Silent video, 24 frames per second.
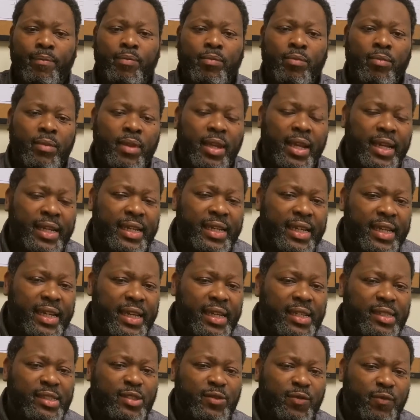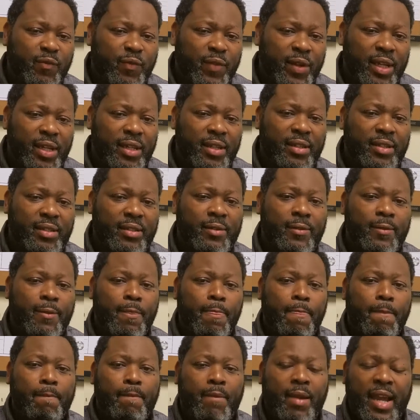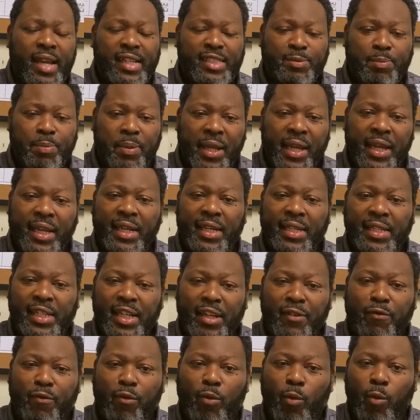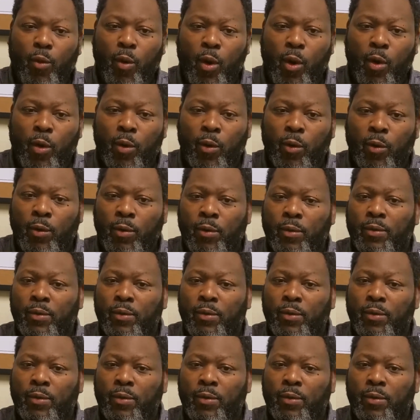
and each villain has played a different role.